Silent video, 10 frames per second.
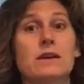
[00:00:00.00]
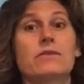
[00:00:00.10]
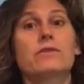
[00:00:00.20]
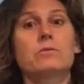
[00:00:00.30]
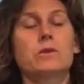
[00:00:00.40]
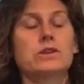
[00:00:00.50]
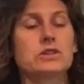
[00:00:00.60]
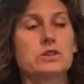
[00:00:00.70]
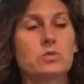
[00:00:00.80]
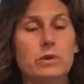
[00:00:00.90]
from
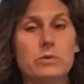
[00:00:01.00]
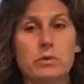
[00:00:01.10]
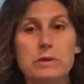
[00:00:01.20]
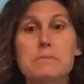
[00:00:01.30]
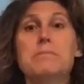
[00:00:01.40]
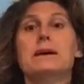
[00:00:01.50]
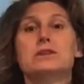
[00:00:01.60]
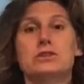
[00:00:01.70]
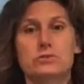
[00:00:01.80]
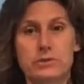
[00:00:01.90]
which we will be
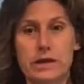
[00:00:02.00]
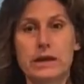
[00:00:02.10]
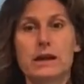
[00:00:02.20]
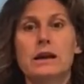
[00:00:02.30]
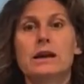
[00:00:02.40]
measuring